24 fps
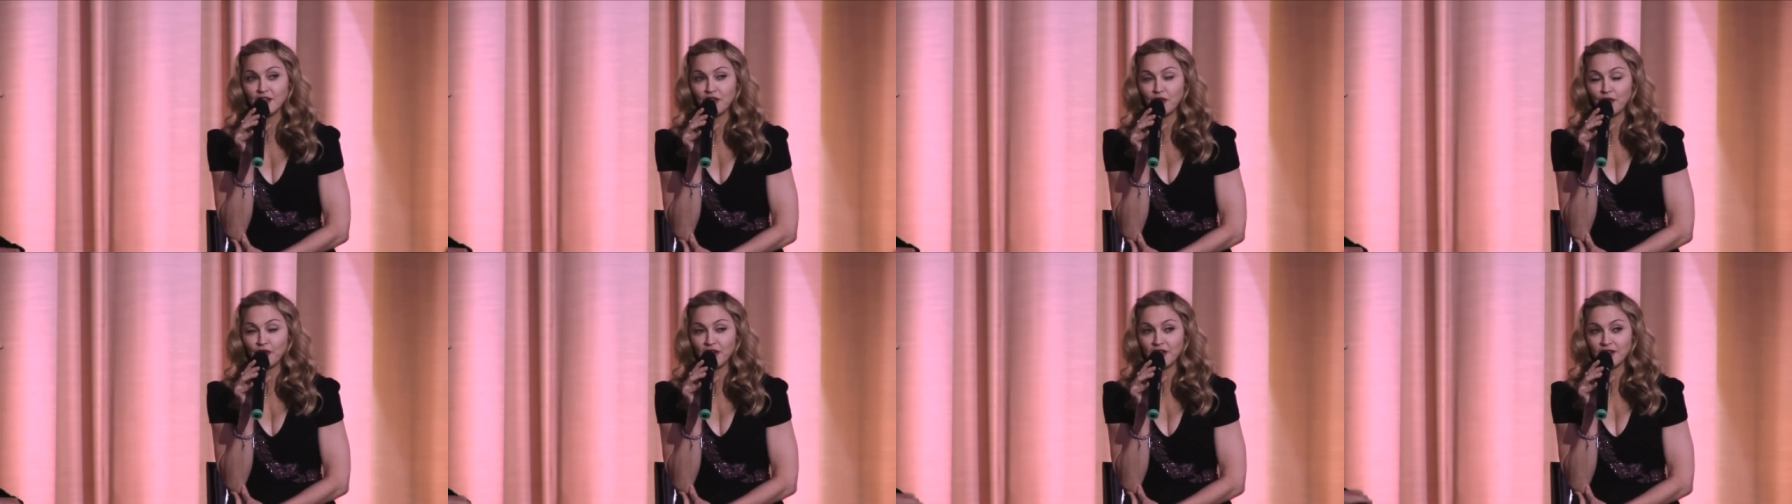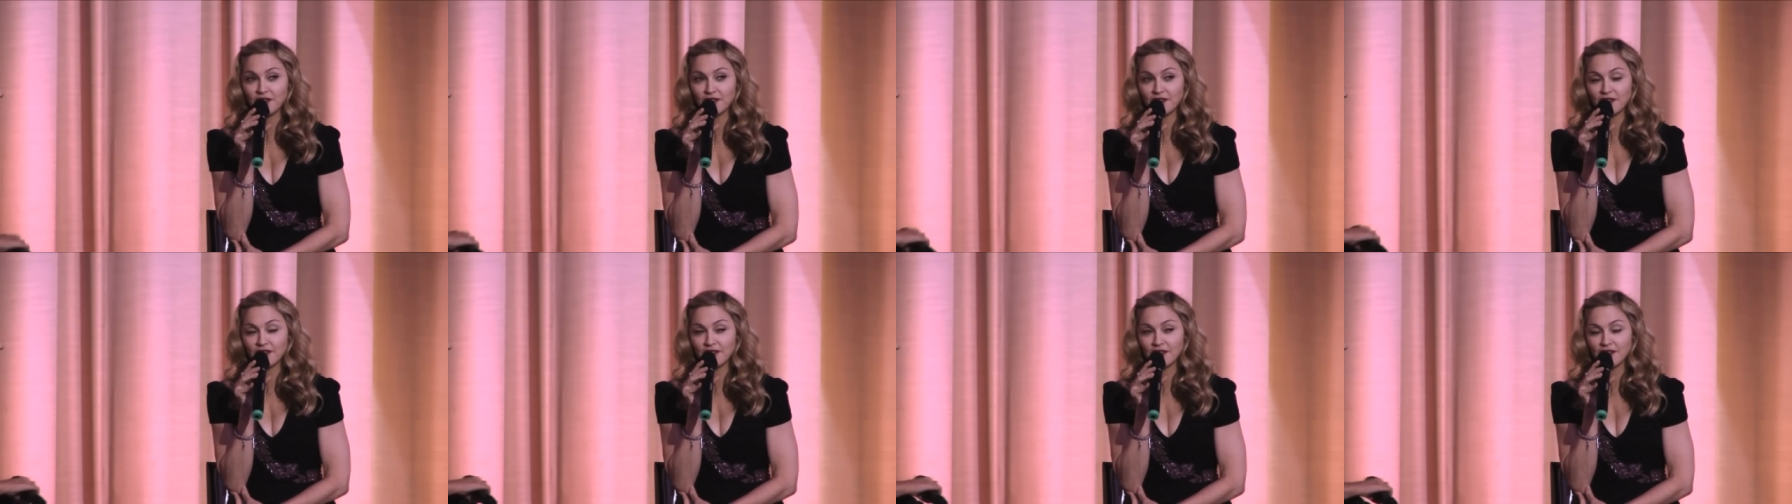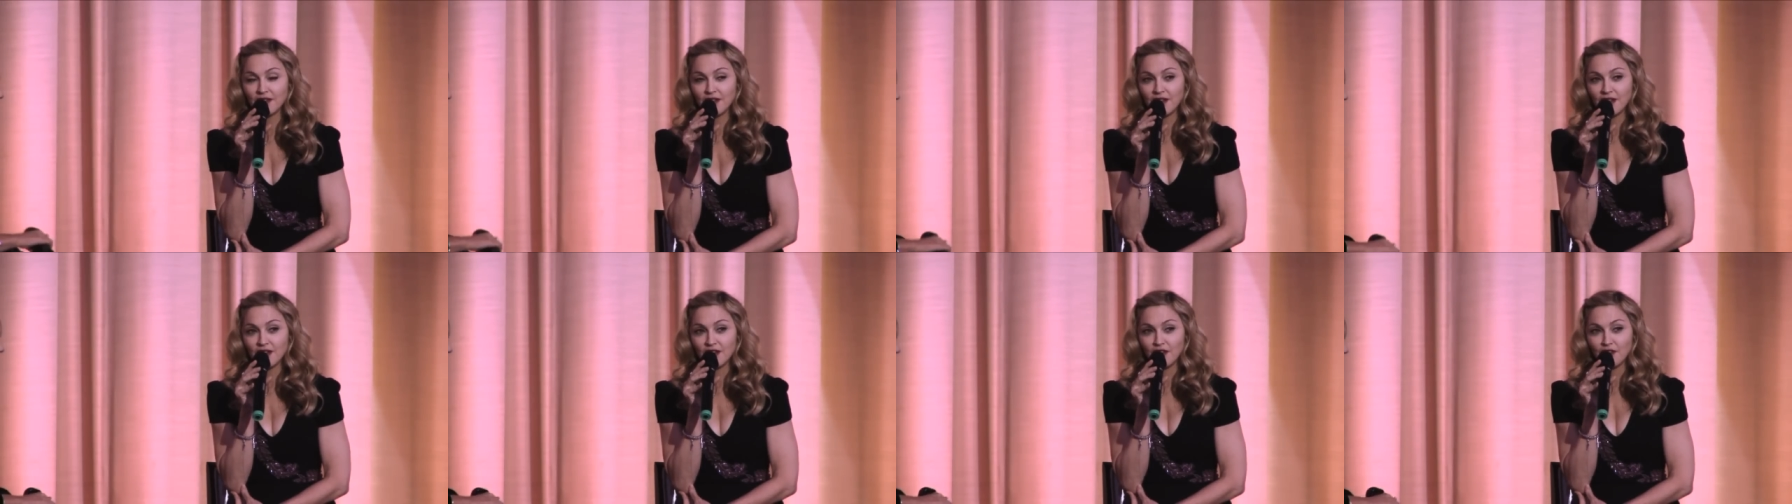you're in
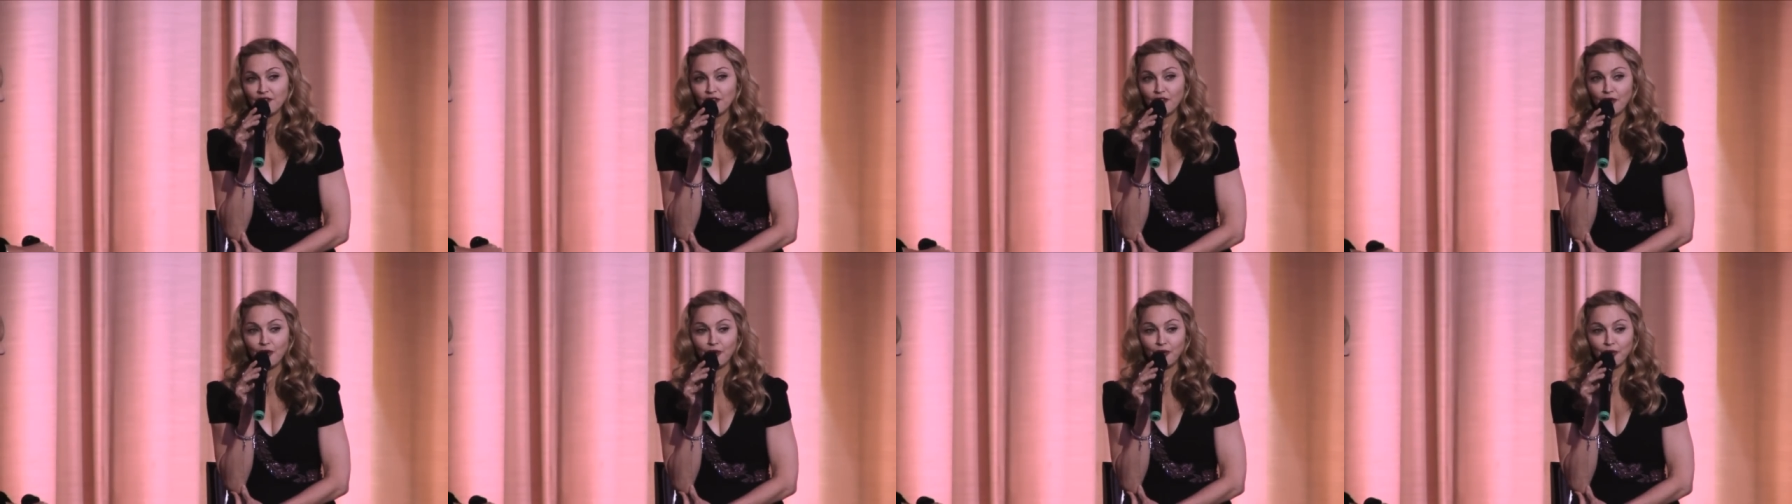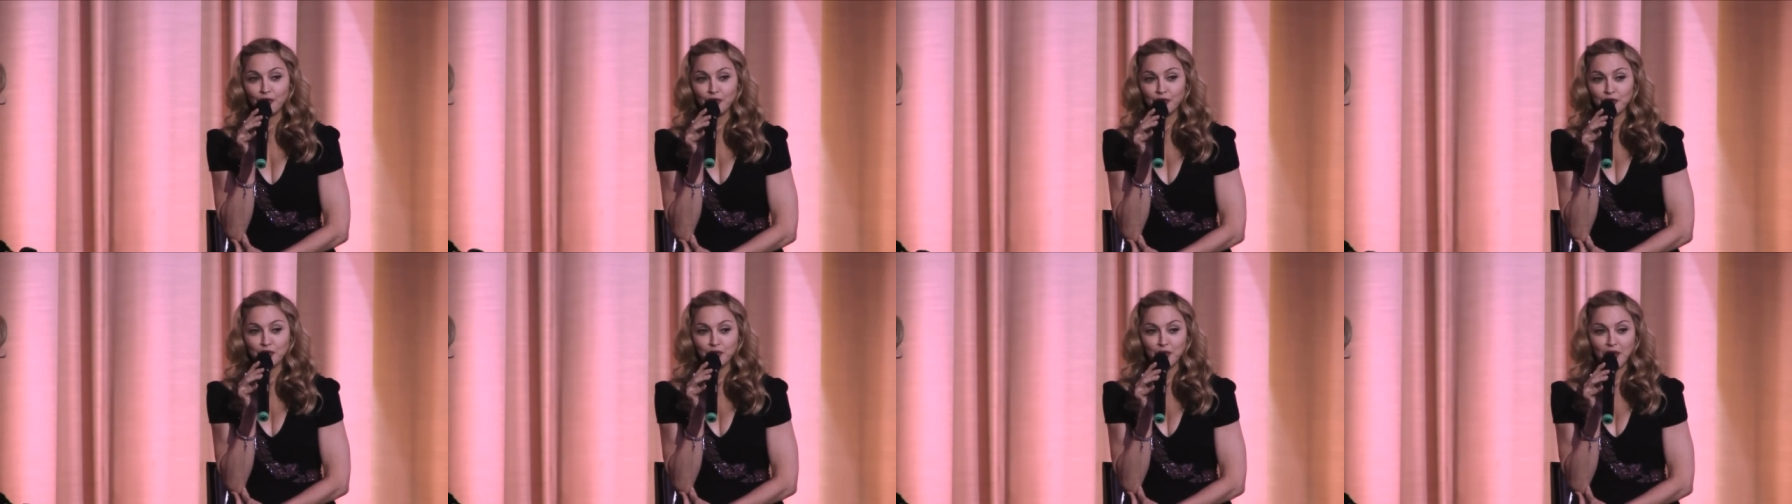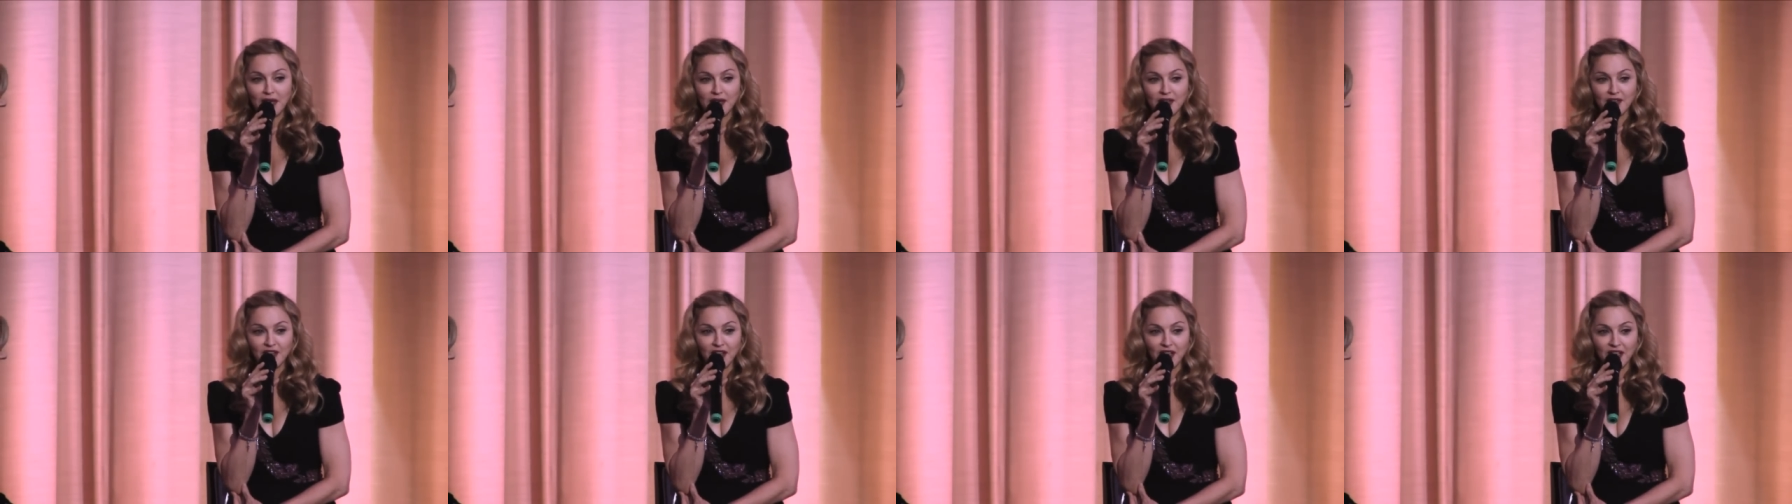for a rude
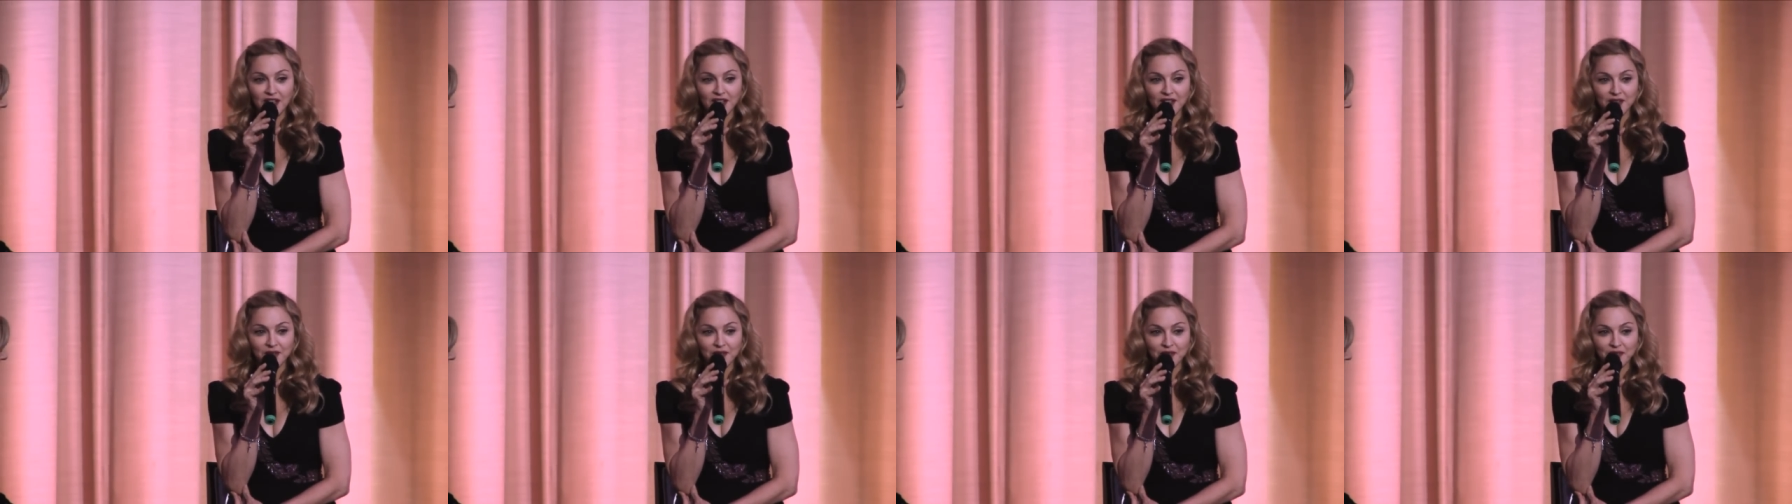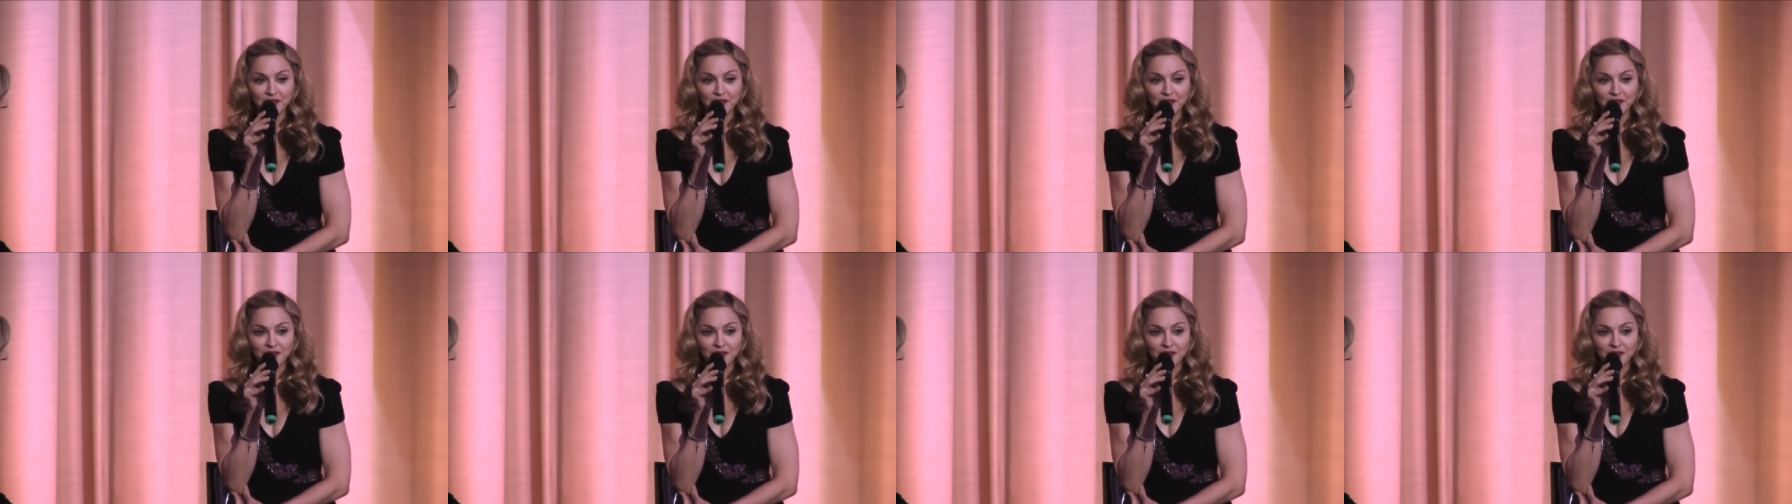awakening.